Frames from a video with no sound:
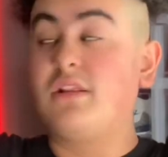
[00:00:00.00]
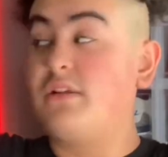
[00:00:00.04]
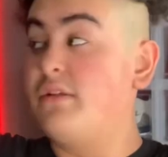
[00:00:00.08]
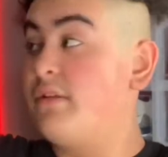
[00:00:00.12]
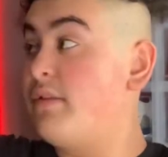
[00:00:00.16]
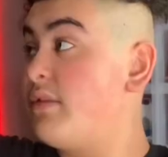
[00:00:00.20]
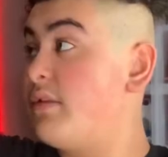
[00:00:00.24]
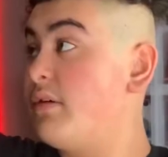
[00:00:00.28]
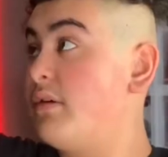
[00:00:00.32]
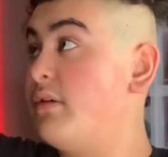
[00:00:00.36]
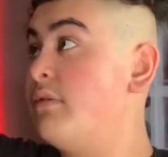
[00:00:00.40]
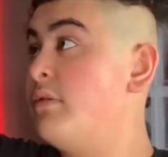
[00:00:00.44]

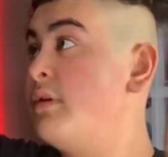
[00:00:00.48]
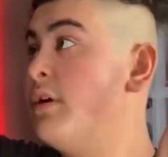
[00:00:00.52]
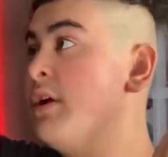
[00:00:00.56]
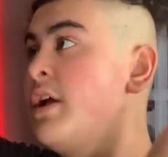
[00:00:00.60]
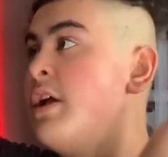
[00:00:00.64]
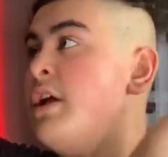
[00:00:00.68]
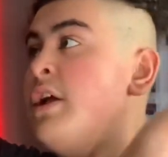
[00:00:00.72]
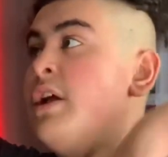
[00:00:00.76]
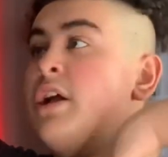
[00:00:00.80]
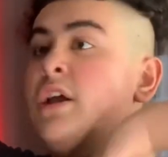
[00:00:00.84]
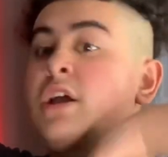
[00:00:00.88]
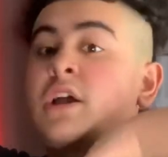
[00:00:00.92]
So
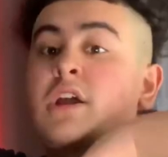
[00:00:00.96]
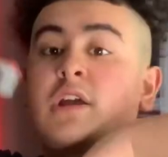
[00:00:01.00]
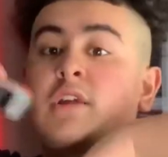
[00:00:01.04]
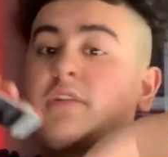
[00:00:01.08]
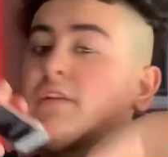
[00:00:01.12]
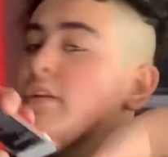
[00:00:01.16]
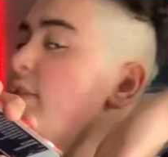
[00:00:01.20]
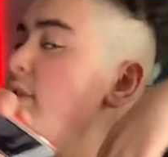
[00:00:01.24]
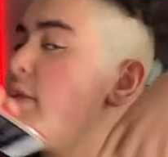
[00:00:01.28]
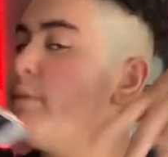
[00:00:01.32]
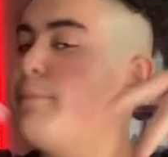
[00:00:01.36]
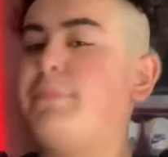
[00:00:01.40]

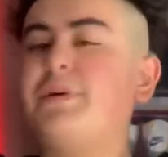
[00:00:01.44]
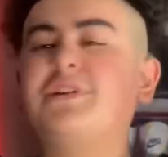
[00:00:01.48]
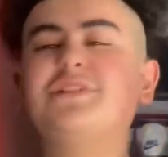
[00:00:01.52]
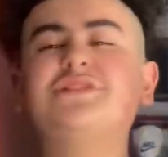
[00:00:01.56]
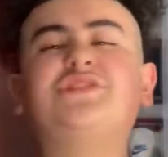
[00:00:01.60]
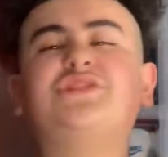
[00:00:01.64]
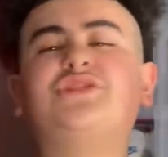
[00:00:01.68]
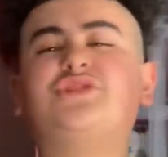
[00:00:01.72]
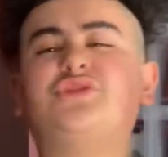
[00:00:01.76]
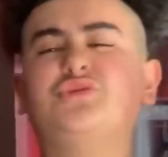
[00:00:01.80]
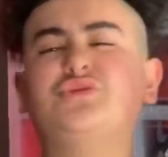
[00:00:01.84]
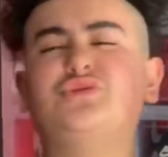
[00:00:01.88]
there's a
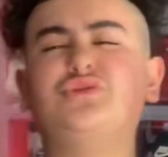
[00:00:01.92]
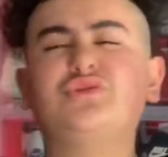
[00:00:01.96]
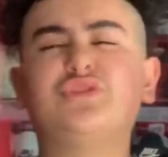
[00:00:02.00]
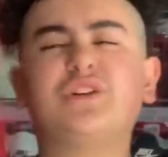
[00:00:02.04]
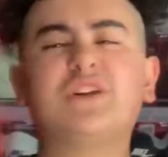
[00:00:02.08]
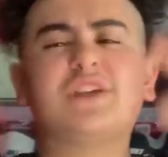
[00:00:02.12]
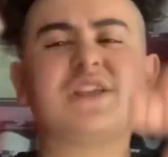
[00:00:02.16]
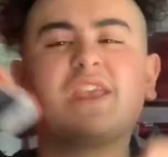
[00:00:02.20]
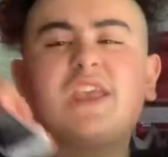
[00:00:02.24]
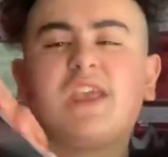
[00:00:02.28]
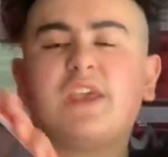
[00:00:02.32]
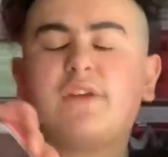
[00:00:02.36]
bunch of shoes you
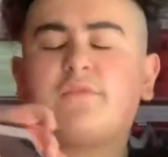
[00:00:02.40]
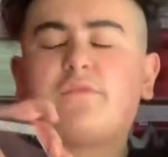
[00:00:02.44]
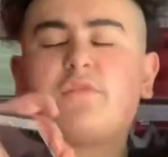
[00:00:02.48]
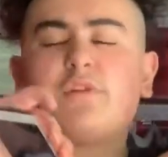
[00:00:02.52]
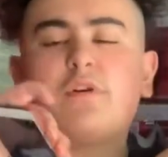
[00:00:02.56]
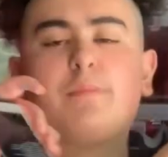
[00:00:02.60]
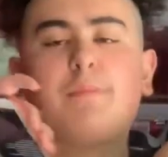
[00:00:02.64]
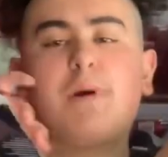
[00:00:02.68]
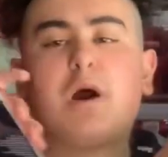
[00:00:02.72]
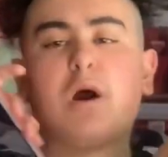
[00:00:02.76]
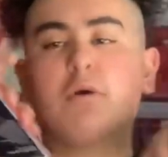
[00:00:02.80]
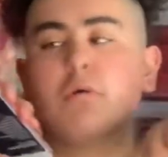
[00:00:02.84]
can get for
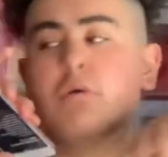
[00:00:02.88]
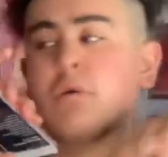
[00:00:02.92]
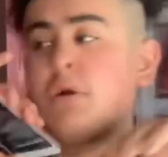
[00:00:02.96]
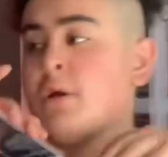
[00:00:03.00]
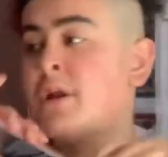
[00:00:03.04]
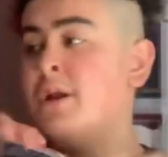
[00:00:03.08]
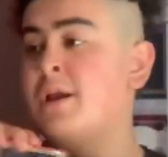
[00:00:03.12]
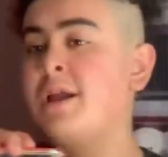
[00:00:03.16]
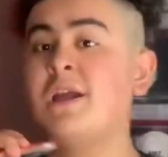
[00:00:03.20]
about